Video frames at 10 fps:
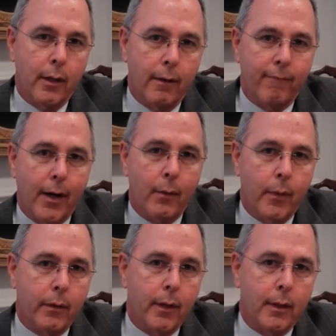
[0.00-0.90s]
an
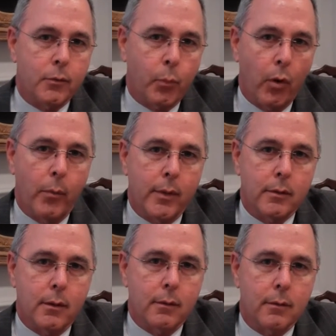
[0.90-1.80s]
environment that's
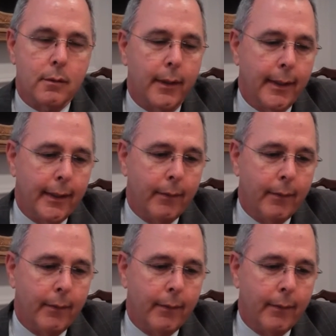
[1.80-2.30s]
pro-business, uh,